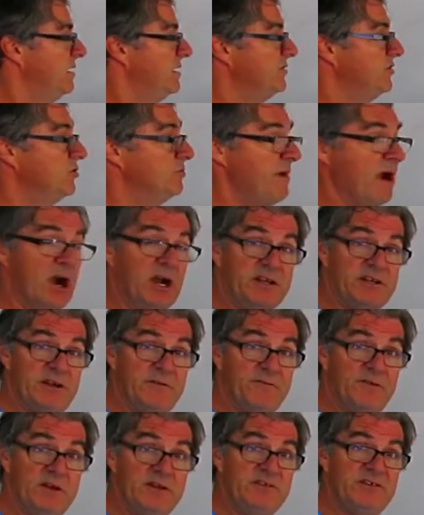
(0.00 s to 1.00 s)
numeric
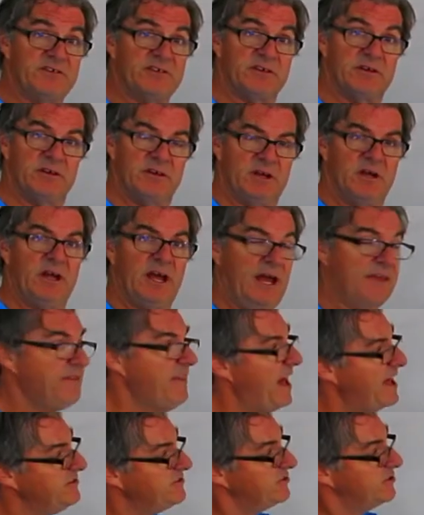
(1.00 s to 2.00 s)
difference, and
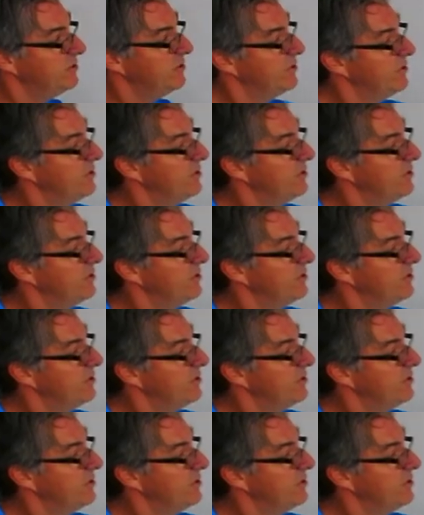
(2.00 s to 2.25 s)
that's